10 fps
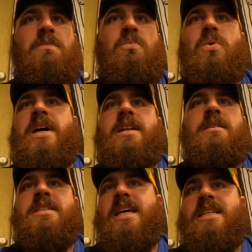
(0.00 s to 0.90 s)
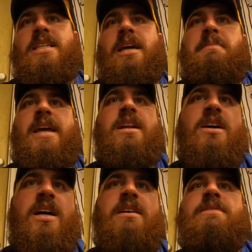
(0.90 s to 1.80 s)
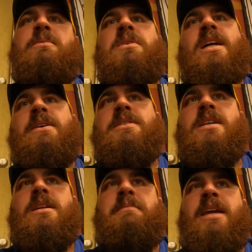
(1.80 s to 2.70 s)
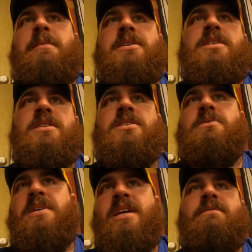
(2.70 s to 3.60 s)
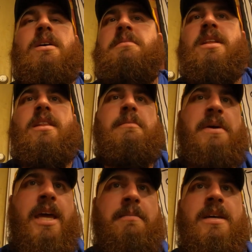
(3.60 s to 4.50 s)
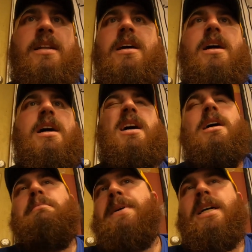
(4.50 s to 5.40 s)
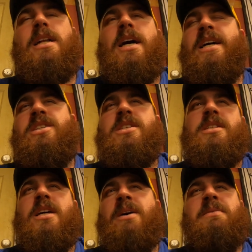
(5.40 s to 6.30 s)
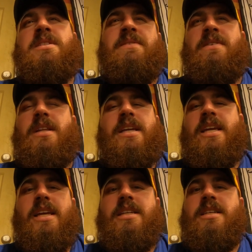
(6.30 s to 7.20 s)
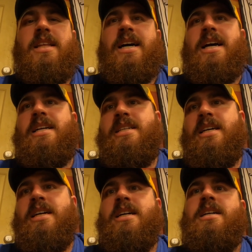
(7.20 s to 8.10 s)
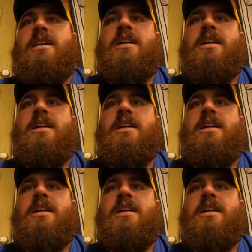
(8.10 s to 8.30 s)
what debts I paid off and what I was going to be able to swing for a monthly payment. But I wasn't really keen to that idea.